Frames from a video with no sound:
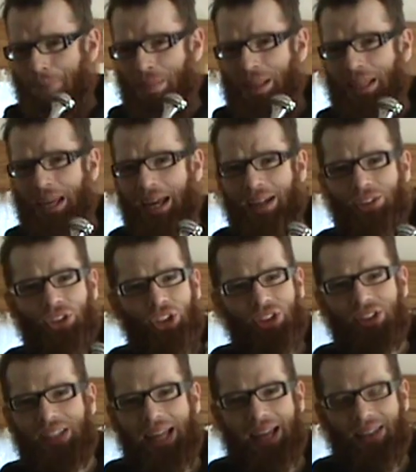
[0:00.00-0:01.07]
Yeah,
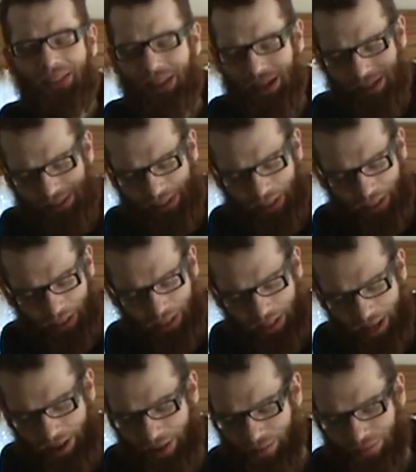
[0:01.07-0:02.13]
just that
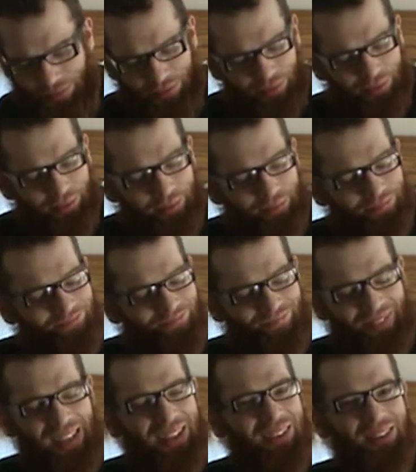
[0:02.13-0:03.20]
F,
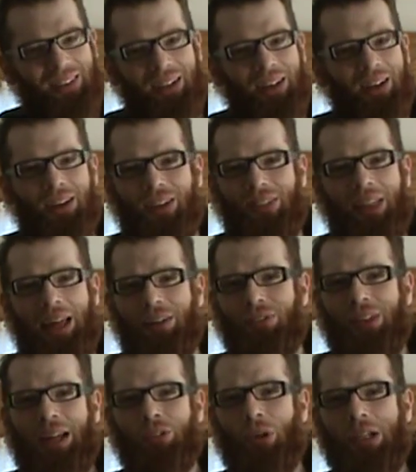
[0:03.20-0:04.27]

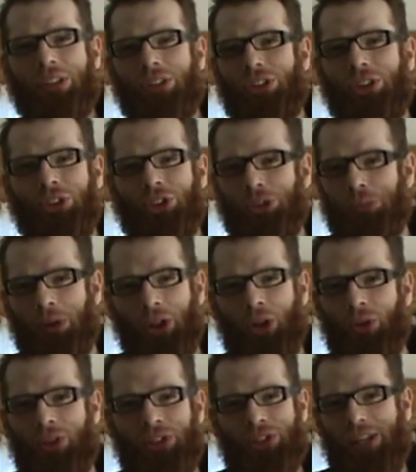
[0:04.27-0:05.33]
that register just
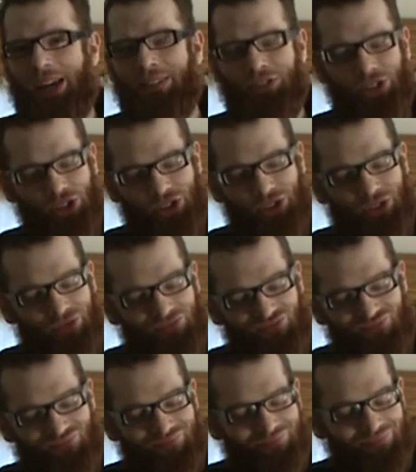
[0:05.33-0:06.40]
below the staff, just
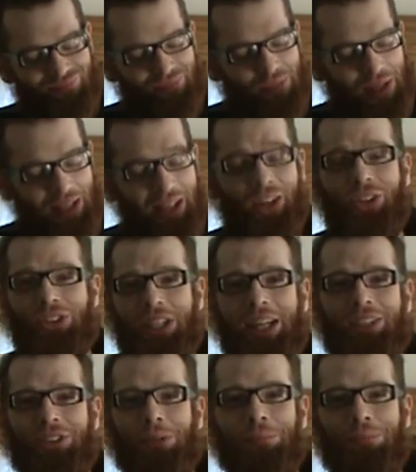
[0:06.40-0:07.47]
it'll take
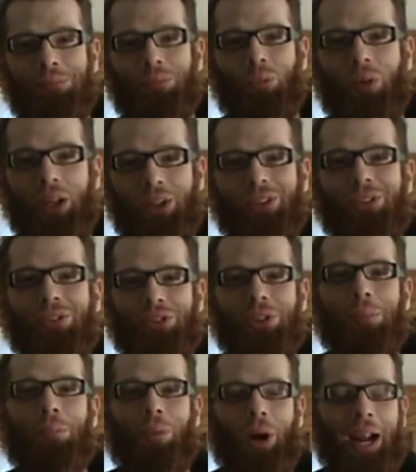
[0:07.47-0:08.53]
some
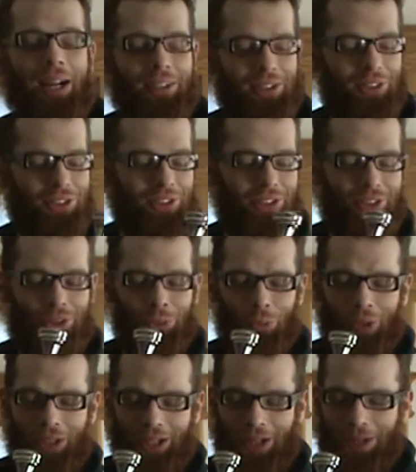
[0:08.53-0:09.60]
practice to
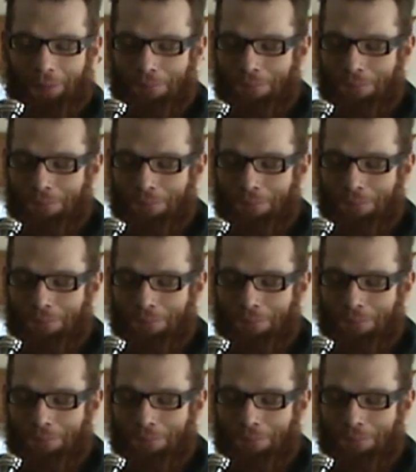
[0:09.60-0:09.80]
work on.